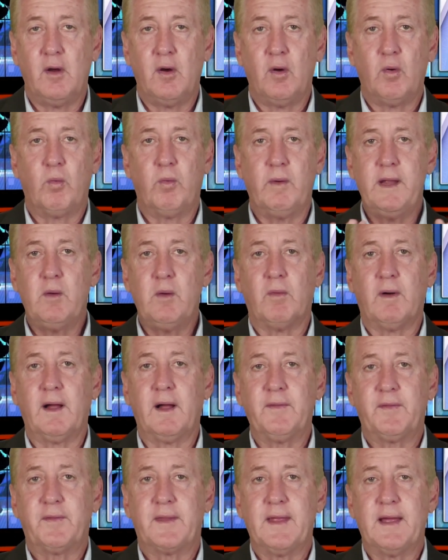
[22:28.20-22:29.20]
We
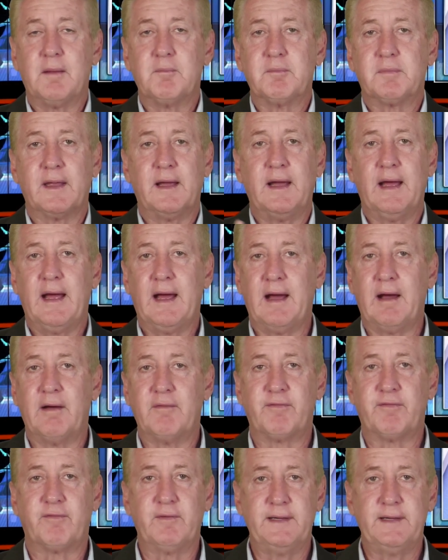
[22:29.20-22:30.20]
want them to
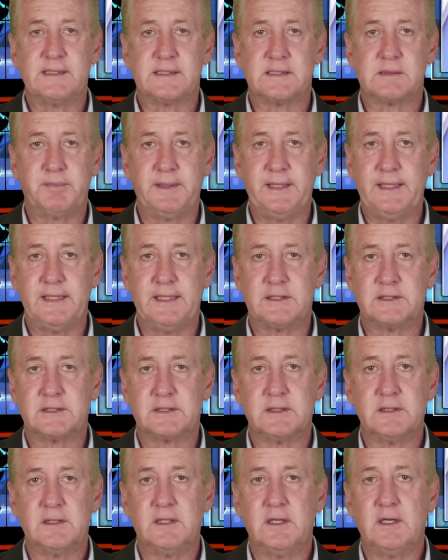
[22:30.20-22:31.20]
have free
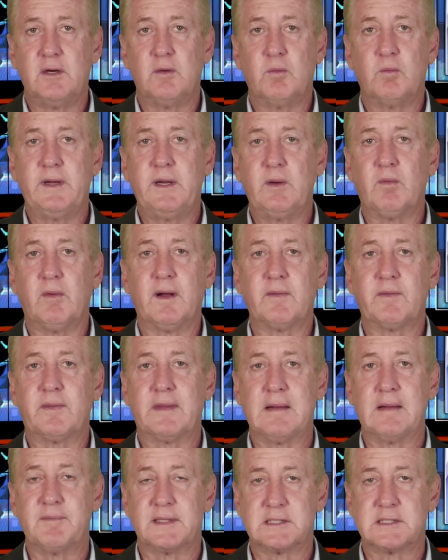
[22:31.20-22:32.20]
speech. We want
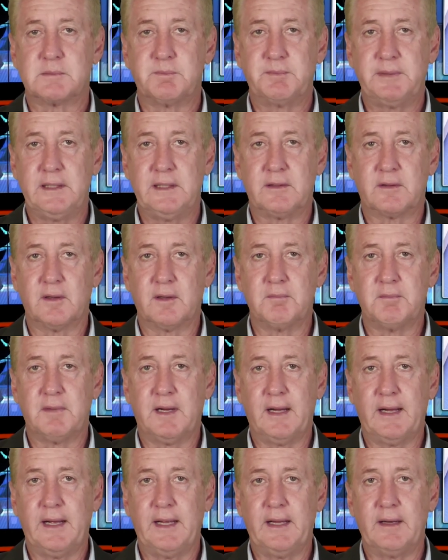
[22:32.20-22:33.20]
them to speak their
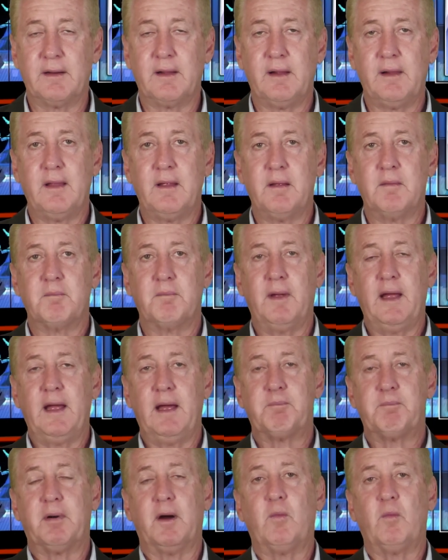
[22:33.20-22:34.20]
mind,
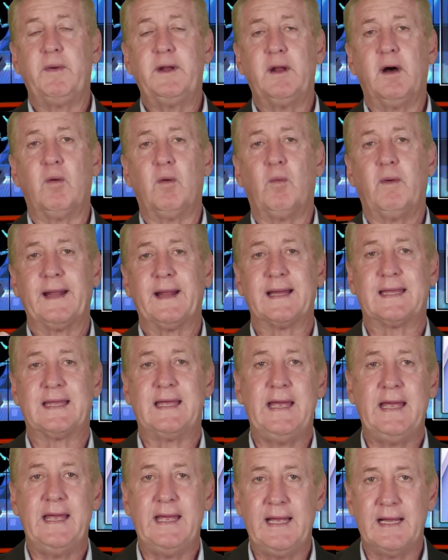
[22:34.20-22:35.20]
but we don't want to
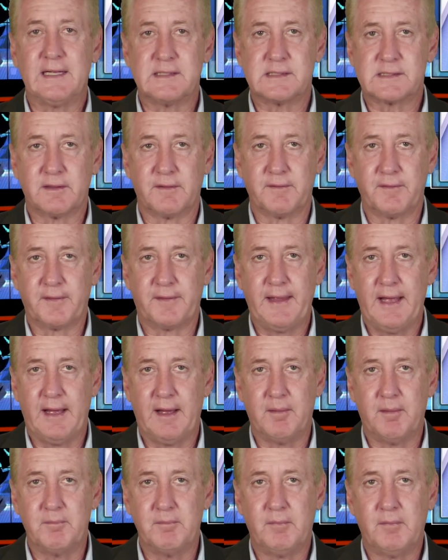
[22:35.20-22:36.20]
cancel
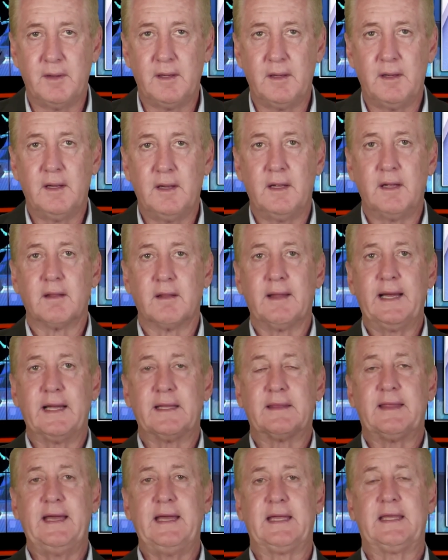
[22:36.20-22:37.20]
them
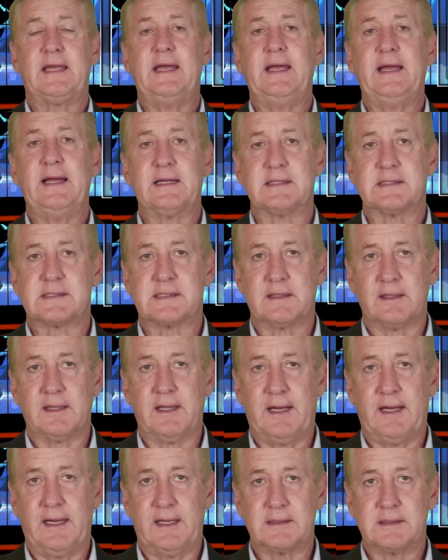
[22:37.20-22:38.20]
like they cancel
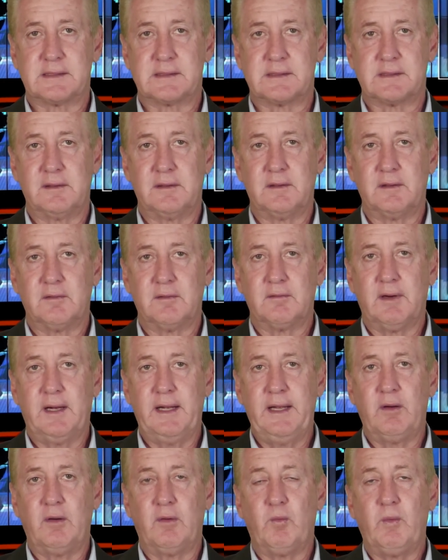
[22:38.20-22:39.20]
us,
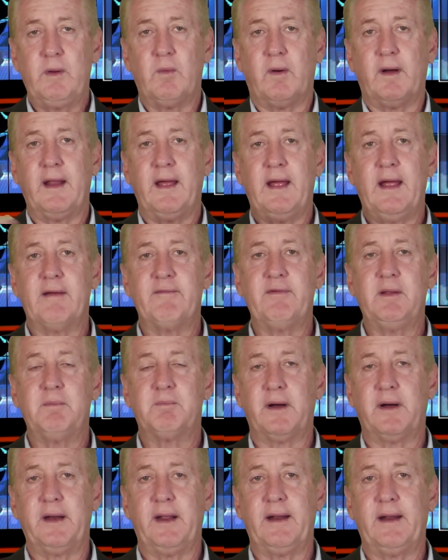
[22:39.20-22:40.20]
right? We want
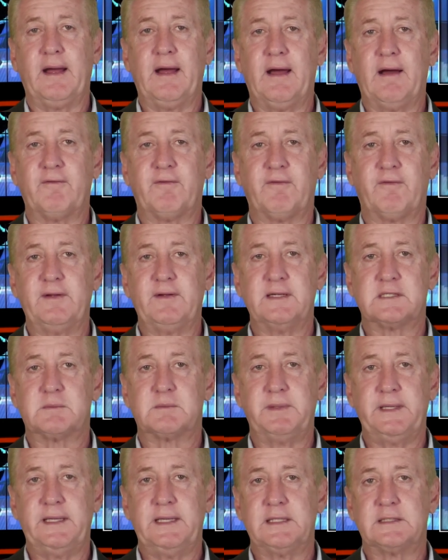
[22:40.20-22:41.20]
everybody to have free
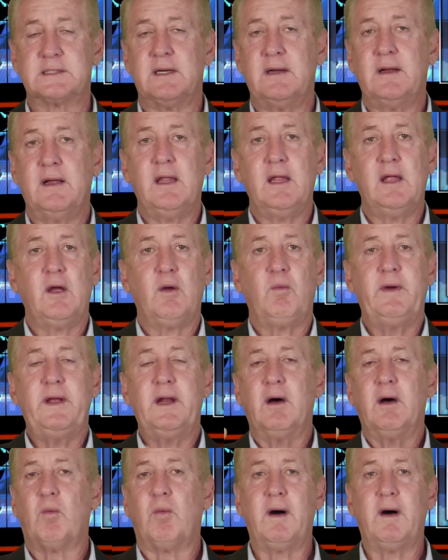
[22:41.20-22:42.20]
speech. We
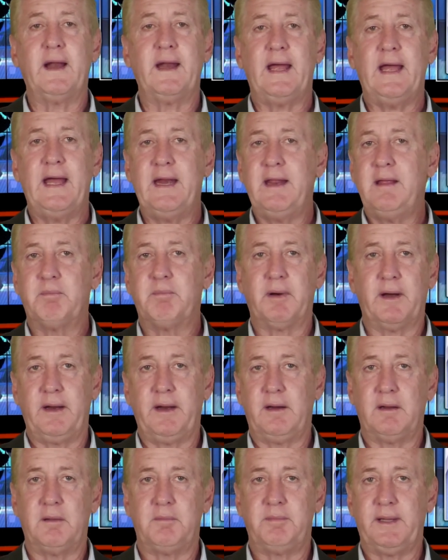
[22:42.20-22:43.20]
don't want
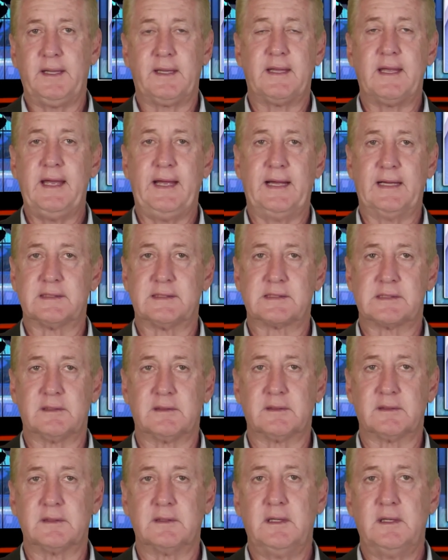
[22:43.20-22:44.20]
anybody to be
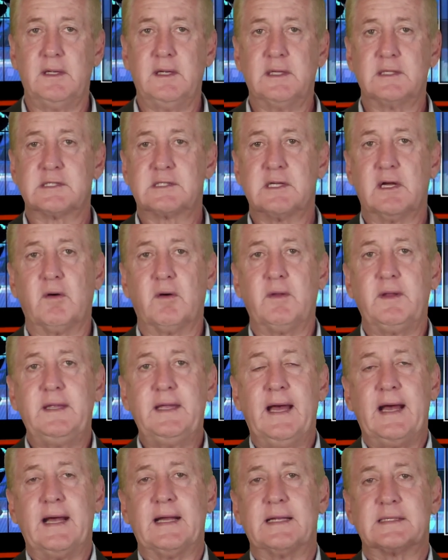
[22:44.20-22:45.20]
canceled. So
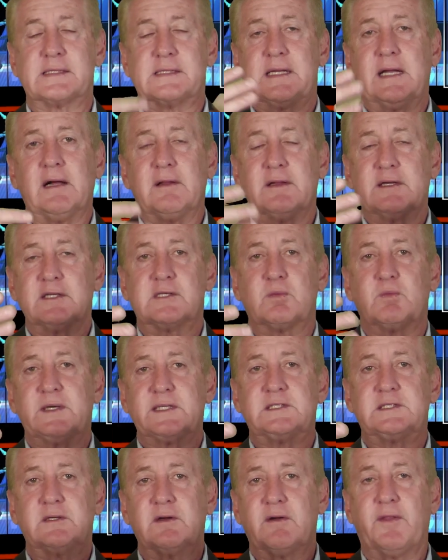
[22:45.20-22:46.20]
yes, tell us
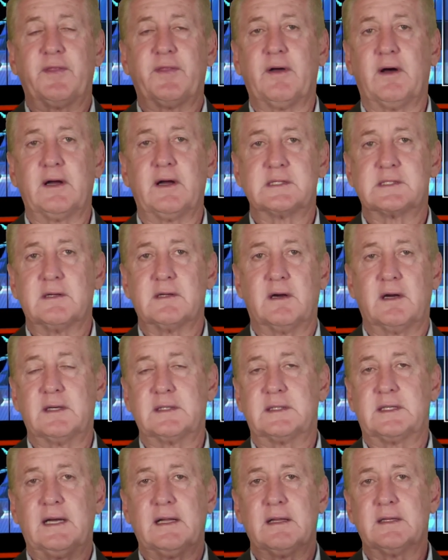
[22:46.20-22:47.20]
what your thoughts are.
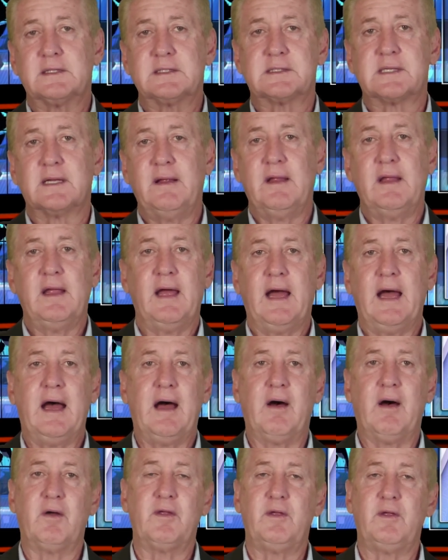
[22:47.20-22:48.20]
Tell us
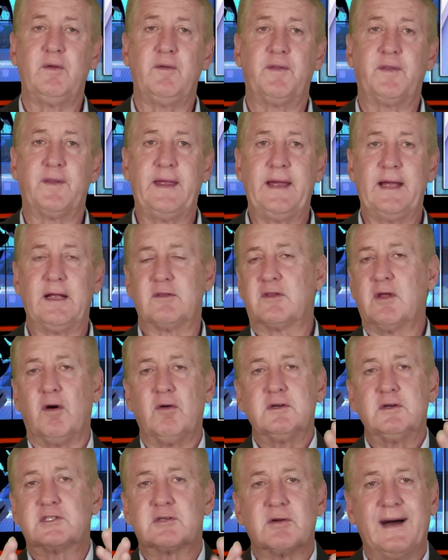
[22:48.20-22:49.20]
how you think.
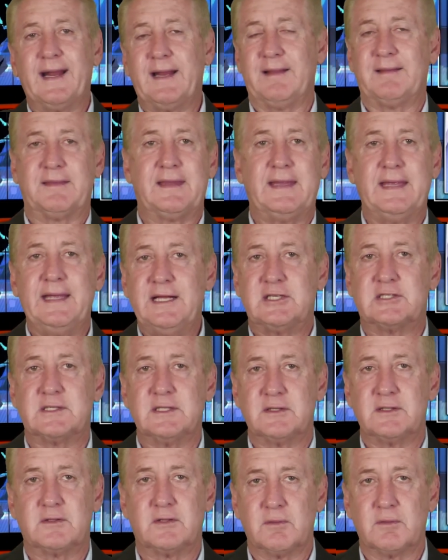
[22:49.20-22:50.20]
Don't try to teach
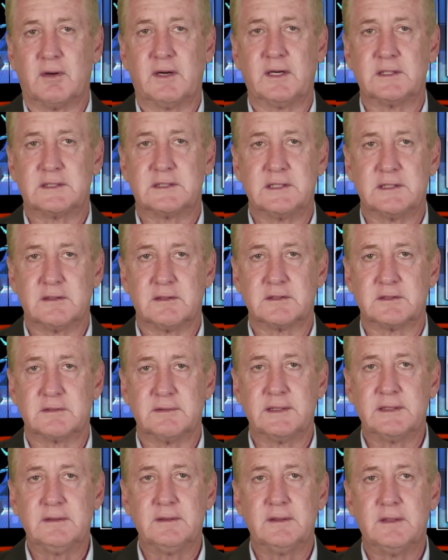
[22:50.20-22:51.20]
it to our
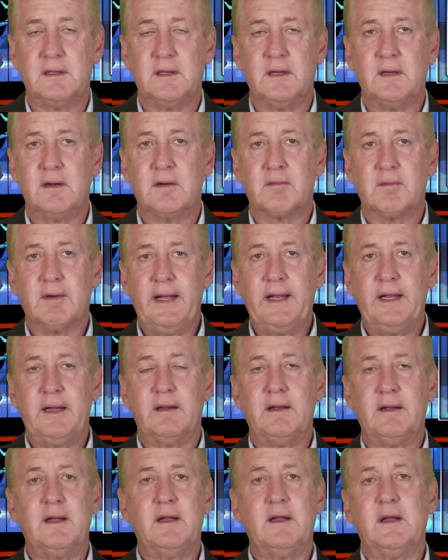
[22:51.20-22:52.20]
children,
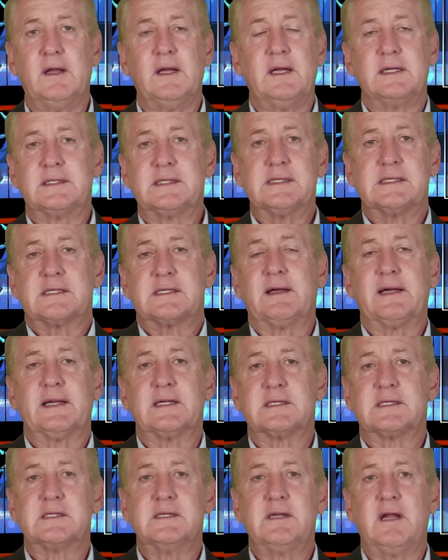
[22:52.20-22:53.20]
right? Just let
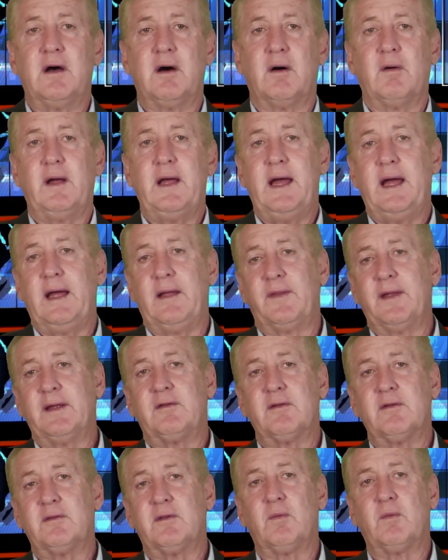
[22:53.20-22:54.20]
us know, hey,
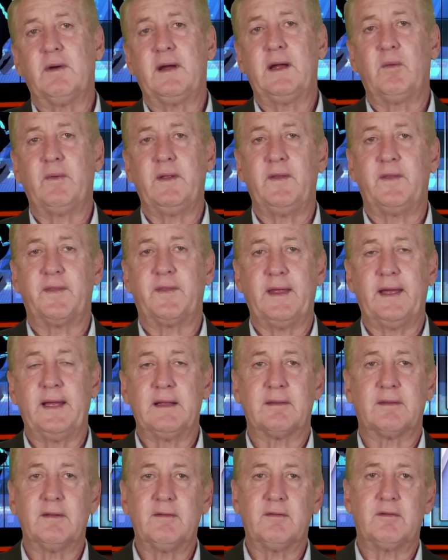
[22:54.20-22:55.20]
this is the way we
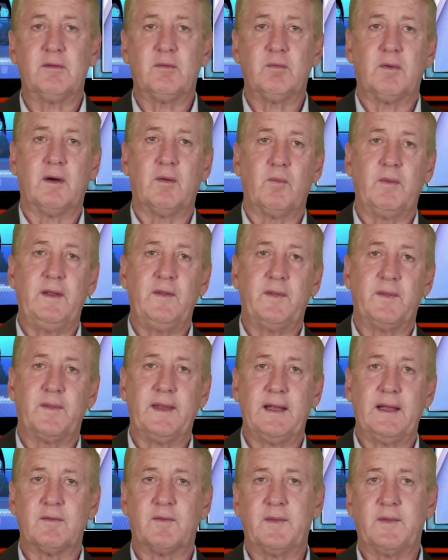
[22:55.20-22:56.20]
think. This is what we
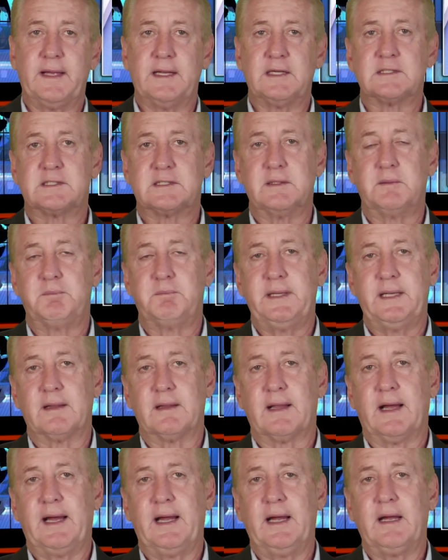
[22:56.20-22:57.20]
think things should be
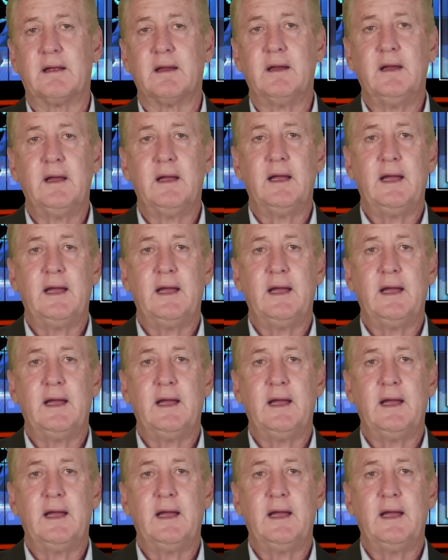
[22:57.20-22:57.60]
like.